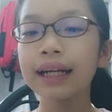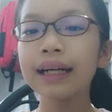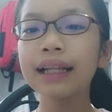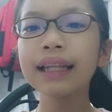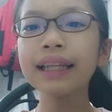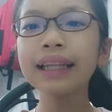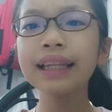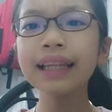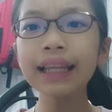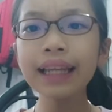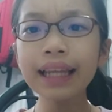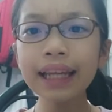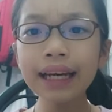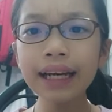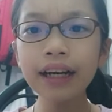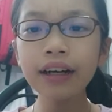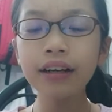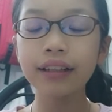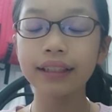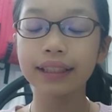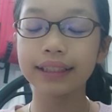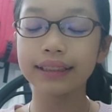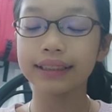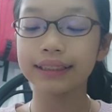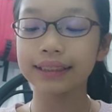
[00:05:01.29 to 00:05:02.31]

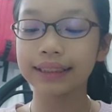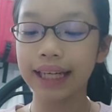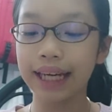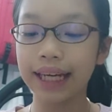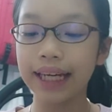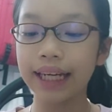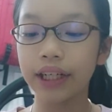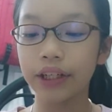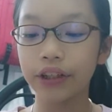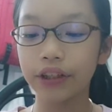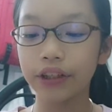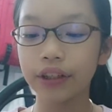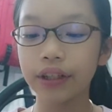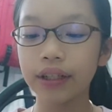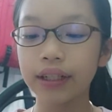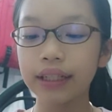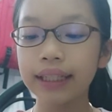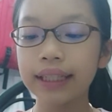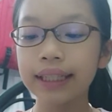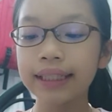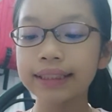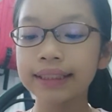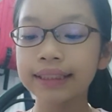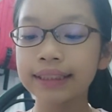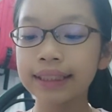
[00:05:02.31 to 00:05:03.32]
clearly scared.
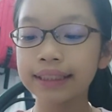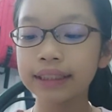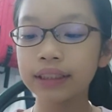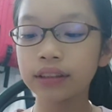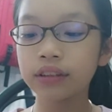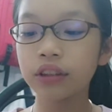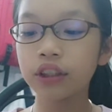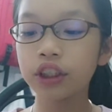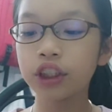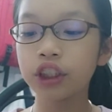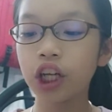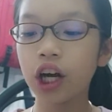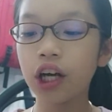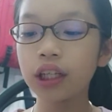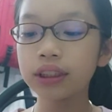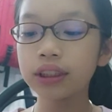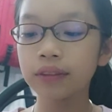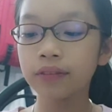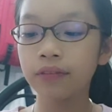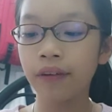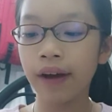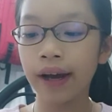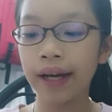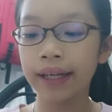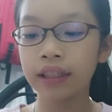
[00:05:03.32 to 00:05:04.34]
Sister
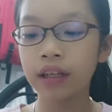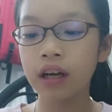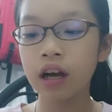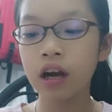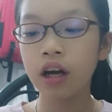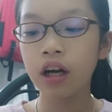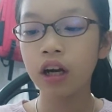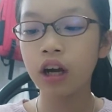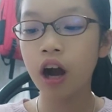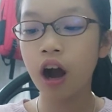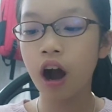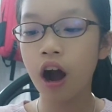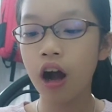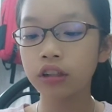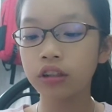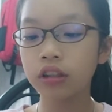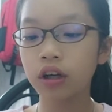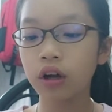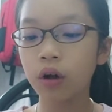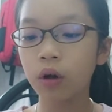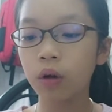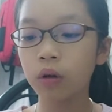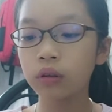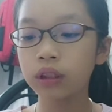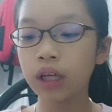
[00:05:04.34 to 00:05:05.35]
Josephine caught
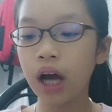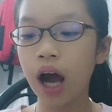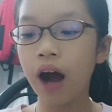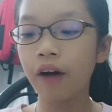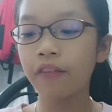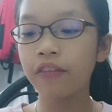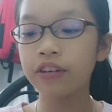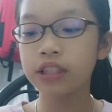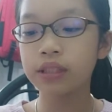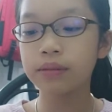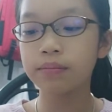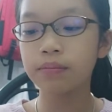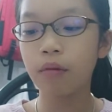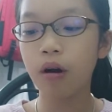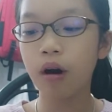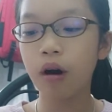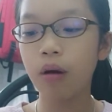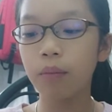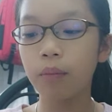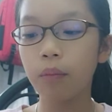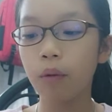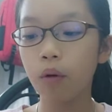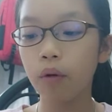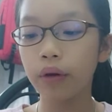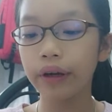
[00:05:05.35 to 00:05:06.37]
hold of a small
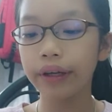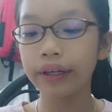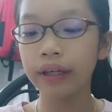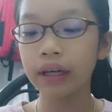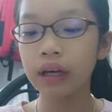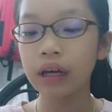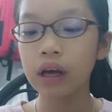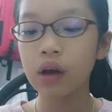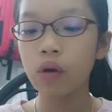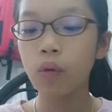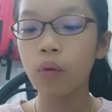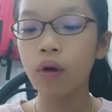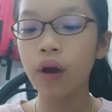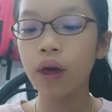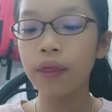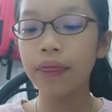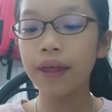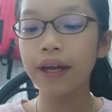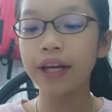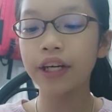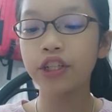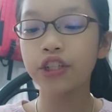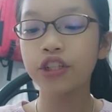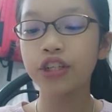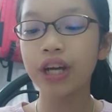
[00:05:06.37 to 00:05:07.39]
boy with
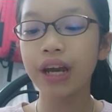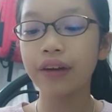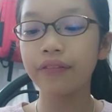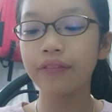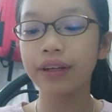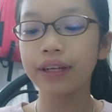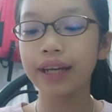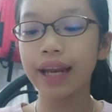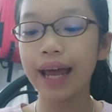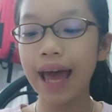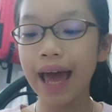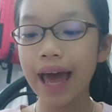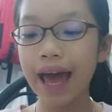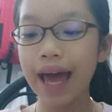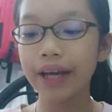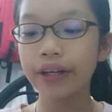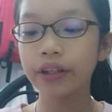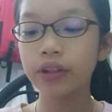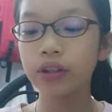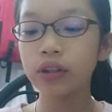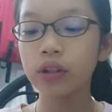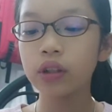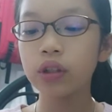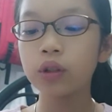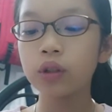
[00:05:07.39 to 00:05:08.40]
a shaven head
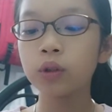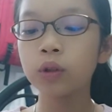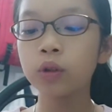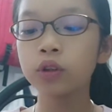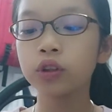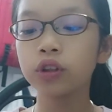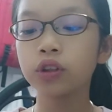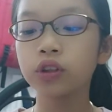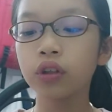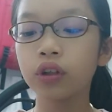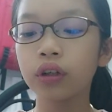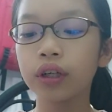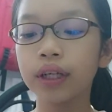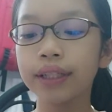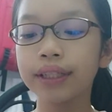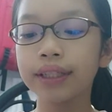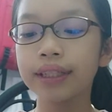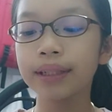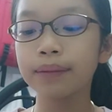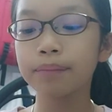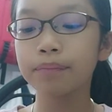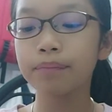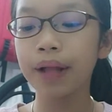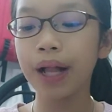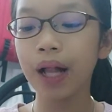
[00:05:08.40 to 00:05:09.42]
who started
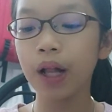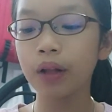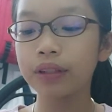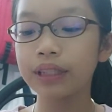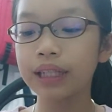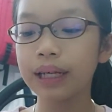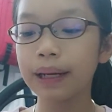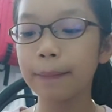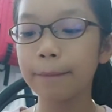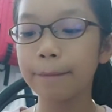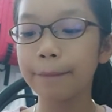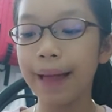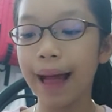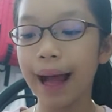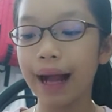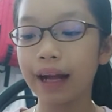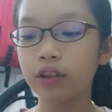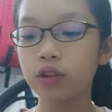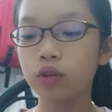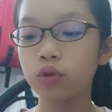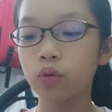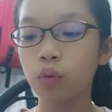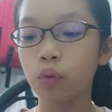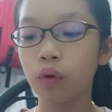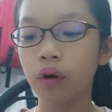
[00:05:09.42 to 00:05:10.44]
to pelting back
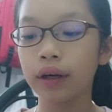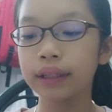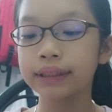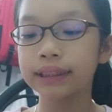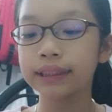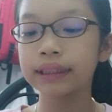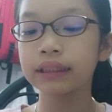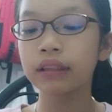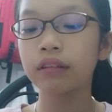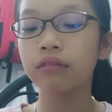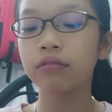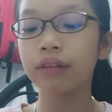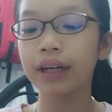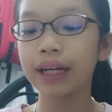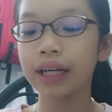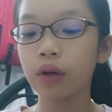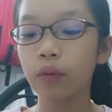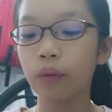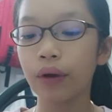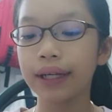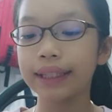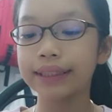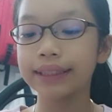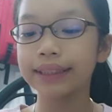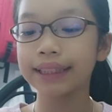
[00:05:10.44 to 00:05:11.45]
towards the
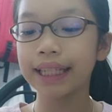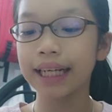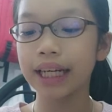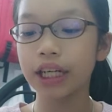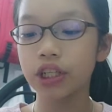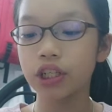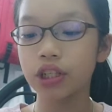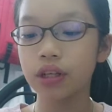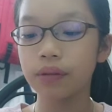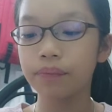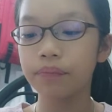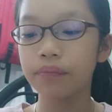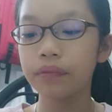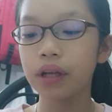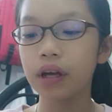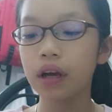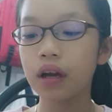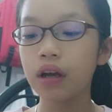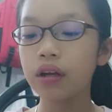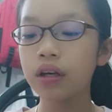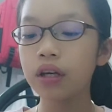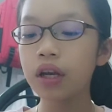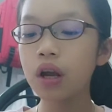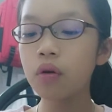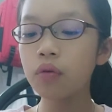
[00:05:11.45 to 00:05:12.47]
railway station.
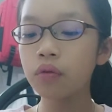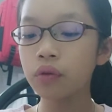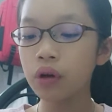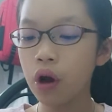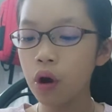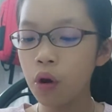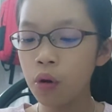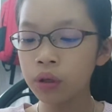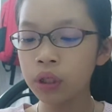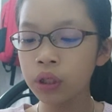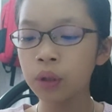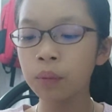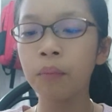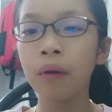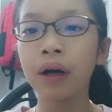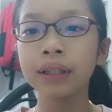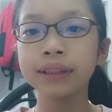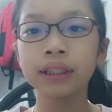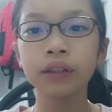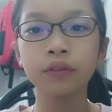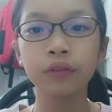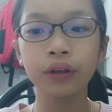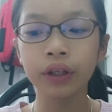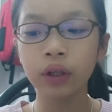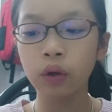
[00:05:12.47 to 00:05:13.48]
"No, no, you
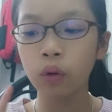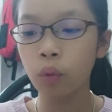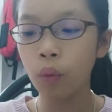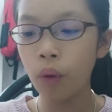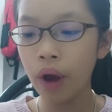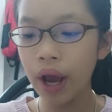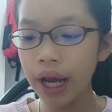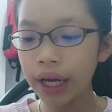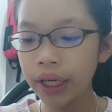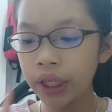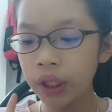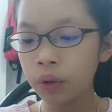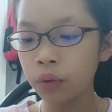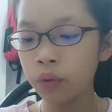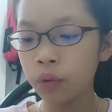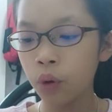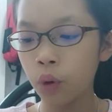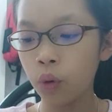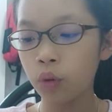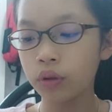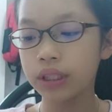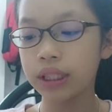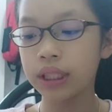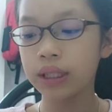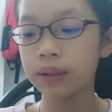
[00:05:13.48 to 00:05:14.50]
mustn't run away, you
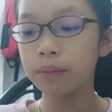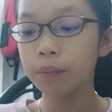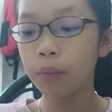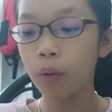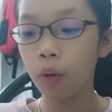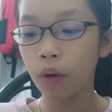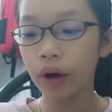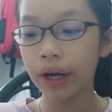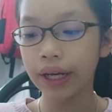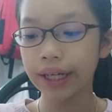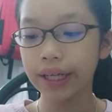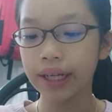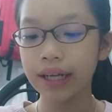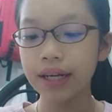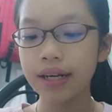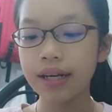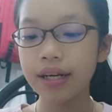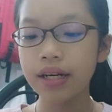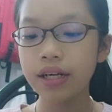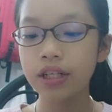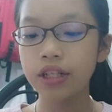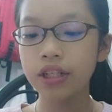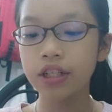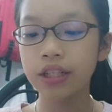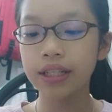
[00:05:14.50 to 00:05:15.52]
naughty boy,"
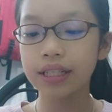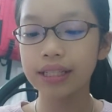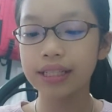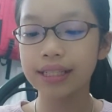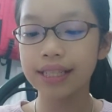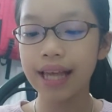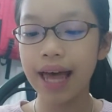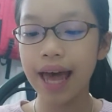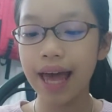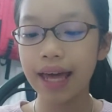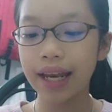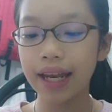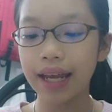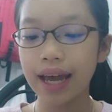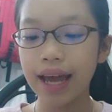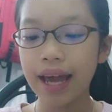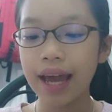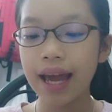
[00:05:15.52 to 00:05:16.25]
she said,